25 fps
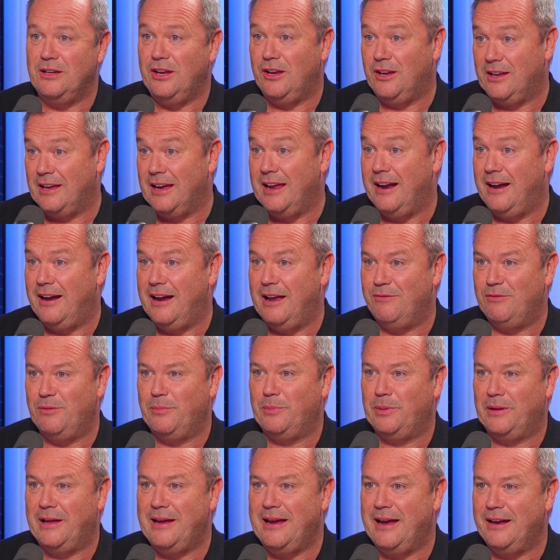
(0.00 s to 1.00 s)
you can have a
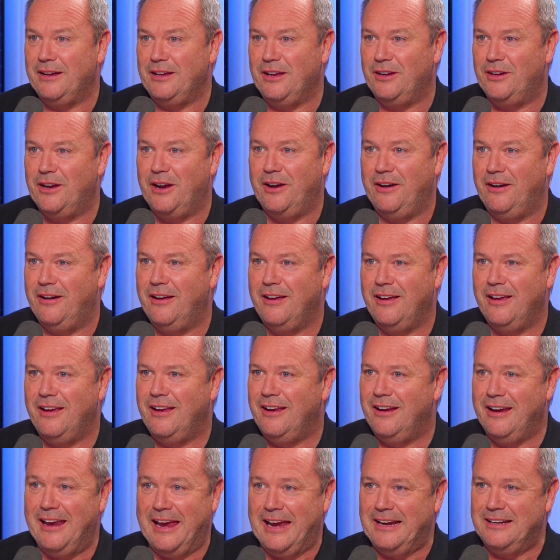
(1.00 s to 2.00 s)
play at. Yes. You don't
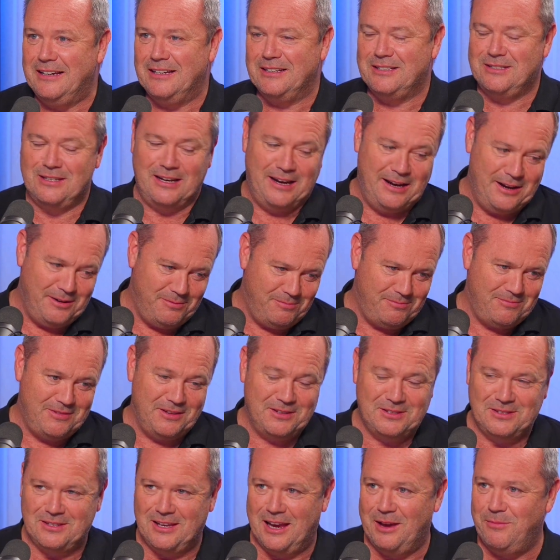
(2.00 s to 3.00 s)
need to say
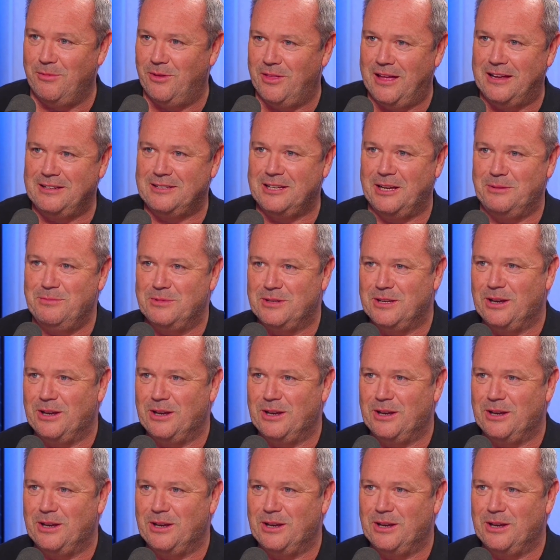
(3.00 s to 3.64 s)
this team or that team's